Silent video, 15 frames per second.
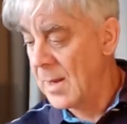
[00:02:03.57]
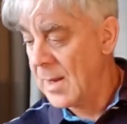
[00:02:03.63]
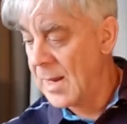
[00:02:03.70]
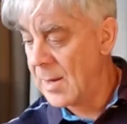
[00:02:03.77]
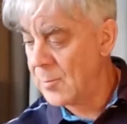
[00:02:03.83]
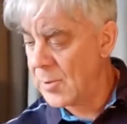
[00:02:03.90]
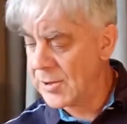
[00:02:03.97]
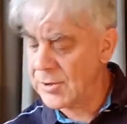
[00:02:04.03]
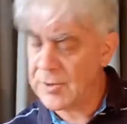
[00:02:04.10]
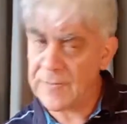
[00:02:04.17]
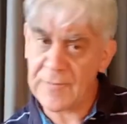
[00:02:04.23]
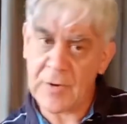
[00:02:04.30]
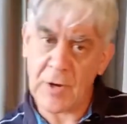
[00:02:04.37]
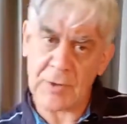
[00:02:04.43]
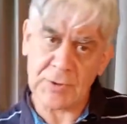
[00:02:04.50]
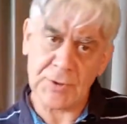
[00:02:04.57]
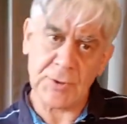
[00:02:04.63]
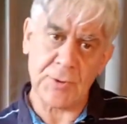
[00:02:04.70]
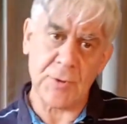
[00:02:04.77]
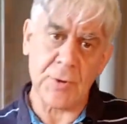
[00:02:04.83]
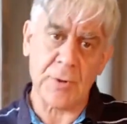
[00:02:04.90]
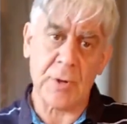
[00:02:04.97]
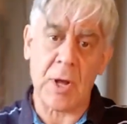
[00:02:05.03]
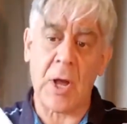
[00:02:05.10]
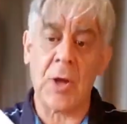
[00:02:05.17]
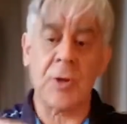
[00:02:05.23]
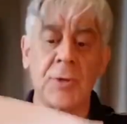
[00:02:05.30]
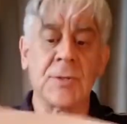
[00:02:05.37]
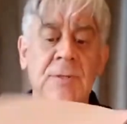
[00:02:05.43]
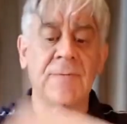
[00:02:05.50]
and when you've got your
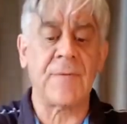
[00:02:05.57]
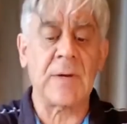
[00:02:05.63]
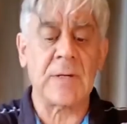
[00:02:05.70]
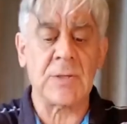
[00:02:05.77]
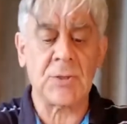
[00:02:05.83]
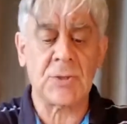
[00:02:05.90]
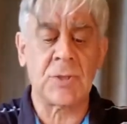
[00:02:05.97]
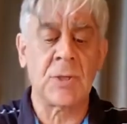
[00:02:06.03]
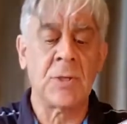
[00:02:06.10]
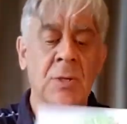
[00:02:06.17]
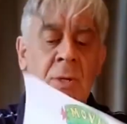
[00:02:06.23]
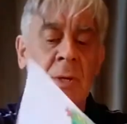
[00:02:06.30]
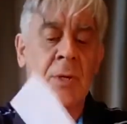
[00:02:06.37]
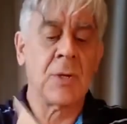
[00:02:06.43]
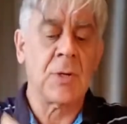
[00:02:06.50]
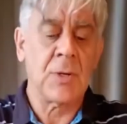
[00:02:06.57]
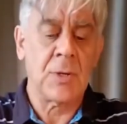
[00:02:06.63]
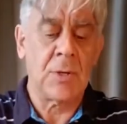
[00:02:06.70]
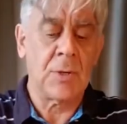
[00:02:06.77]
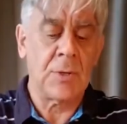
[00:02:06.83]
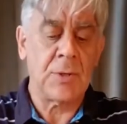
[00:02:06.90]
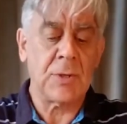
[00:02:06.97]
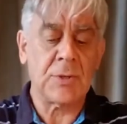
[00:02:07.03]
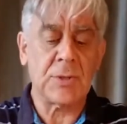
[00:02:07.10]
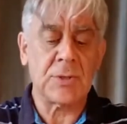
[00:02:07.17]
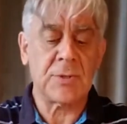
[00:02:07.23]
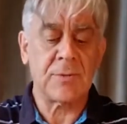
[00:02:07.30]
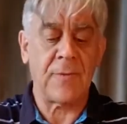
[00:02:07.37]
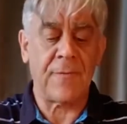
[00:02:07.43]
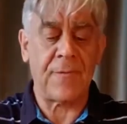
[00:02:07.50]
cones finished, you
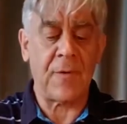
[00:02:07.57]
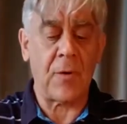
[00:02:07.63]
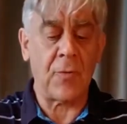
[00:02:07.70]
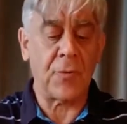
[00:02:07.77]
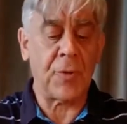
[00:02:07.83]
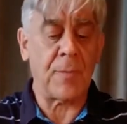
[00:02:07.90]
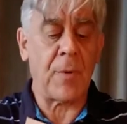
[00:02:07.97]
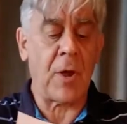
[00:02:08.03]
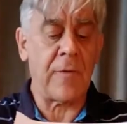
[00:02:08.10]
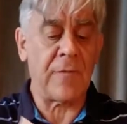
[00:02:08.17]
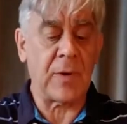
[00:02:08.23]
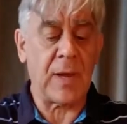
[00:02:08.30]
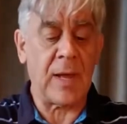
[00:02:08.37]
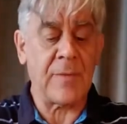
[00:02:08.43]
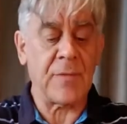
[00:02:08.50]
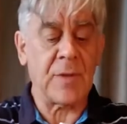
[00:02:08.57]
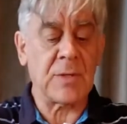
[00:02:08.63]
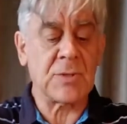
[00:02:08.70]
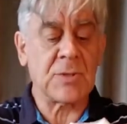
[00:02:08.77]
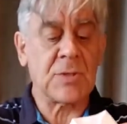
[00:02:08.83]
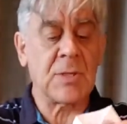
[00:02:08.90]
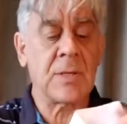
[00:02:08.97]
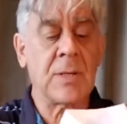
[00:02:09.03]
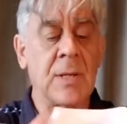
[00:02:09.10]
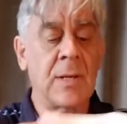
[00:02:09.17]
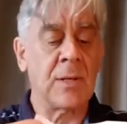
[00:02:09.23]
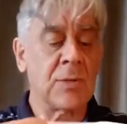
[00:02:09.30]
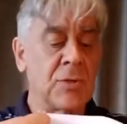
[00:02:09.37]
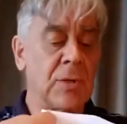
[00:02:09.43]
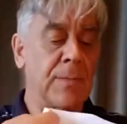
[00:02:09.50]
just fold them over like this
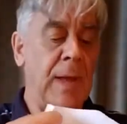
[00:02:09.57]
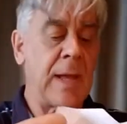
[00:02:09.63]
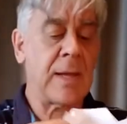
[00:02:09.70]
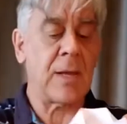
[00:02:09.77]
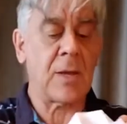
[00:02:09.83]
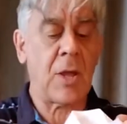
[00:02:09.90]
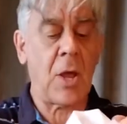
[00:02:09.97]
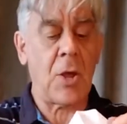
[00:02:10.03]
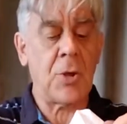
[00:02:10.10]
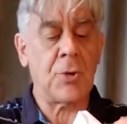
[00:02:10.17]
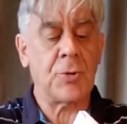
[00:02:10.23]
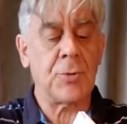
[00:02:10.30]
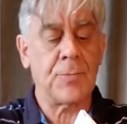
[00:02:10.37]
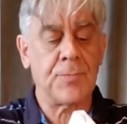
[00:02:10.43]
to make a cone.